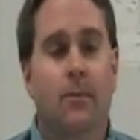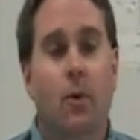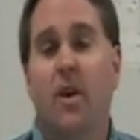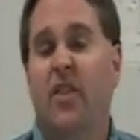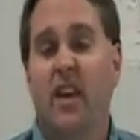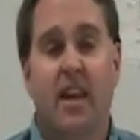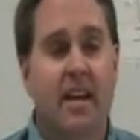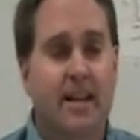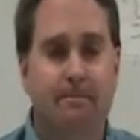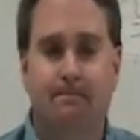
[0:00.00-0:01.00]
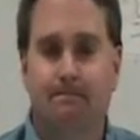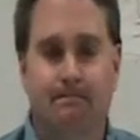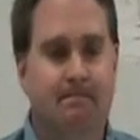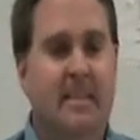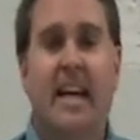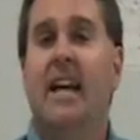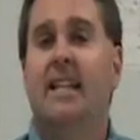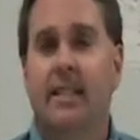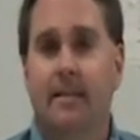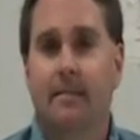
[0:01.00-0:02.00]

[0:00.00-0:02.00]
within days.